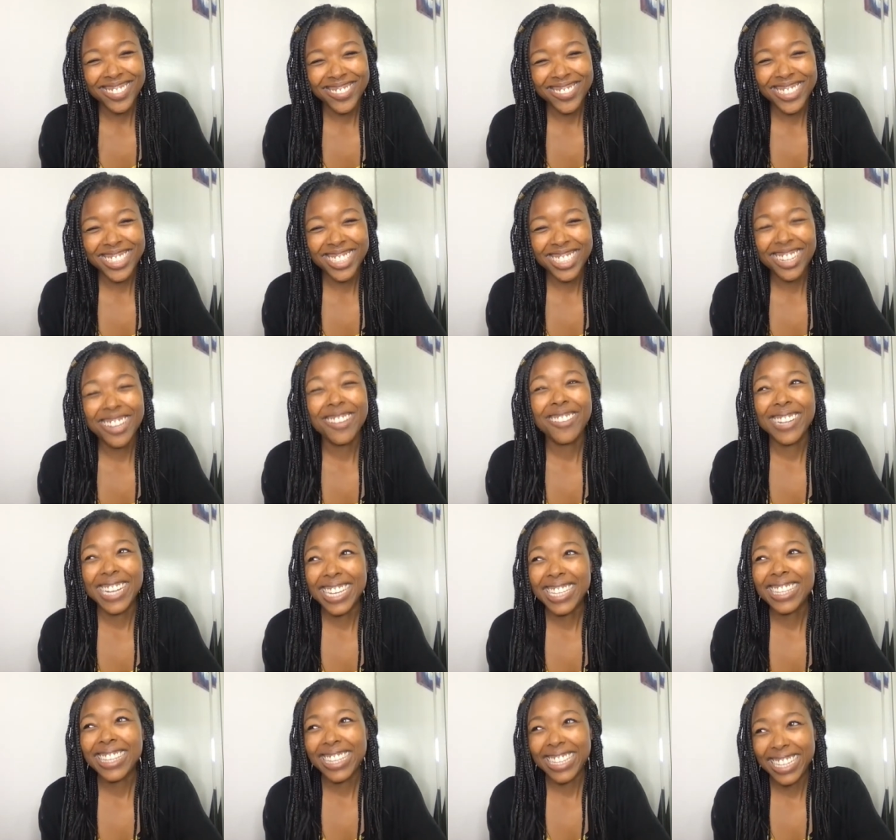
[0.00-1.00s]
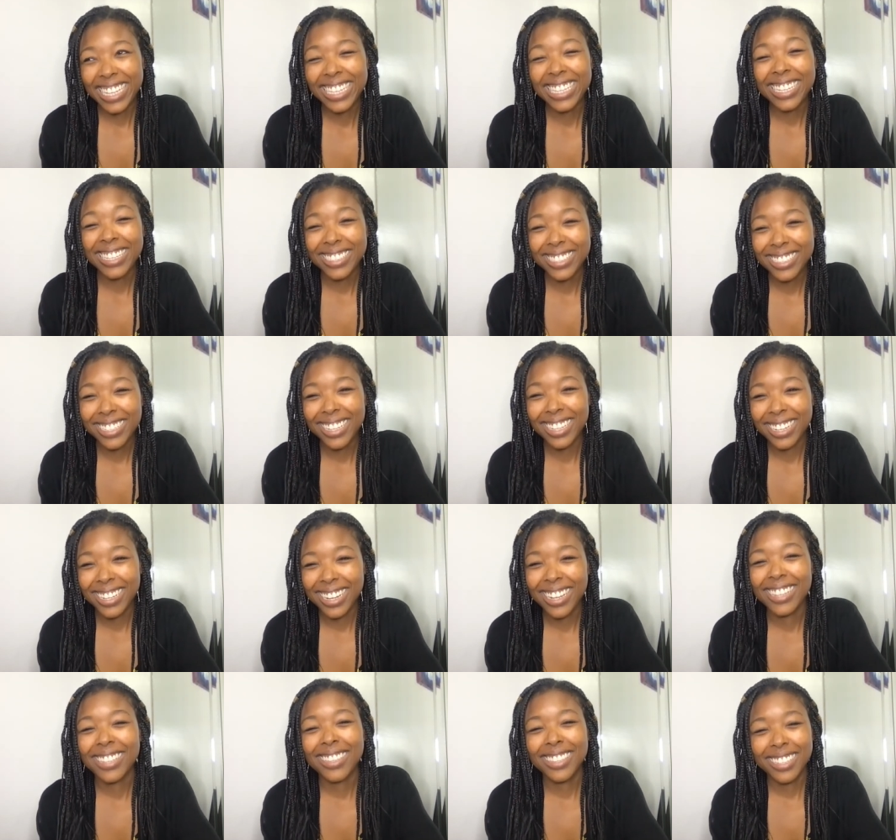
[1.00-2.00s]
But no, I like I said,
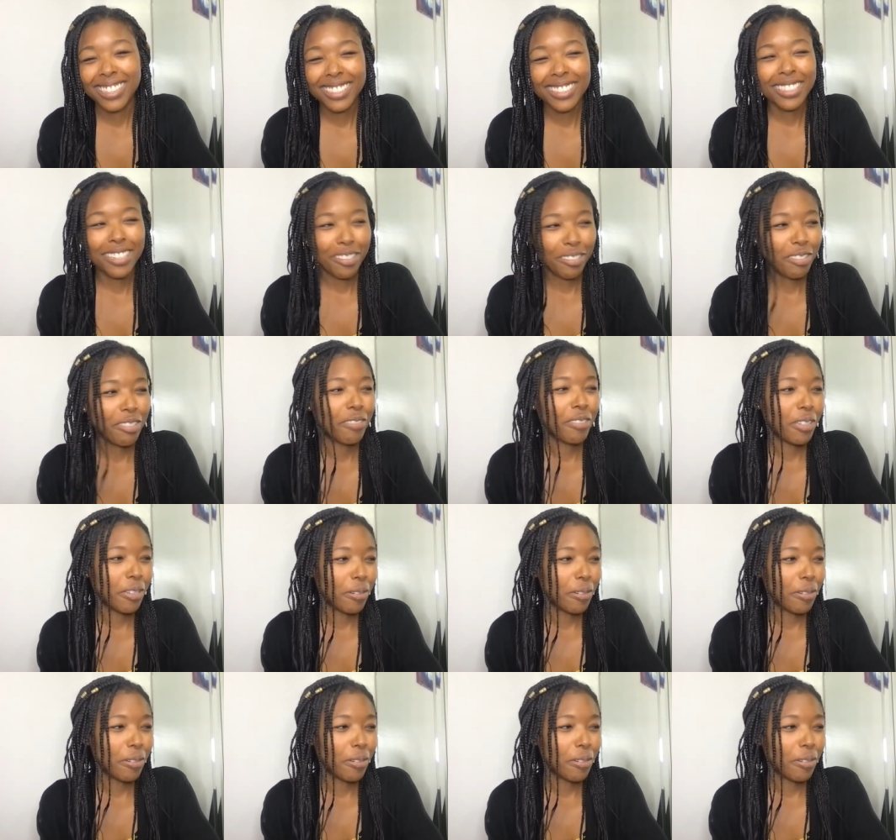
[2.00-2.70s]
I think South of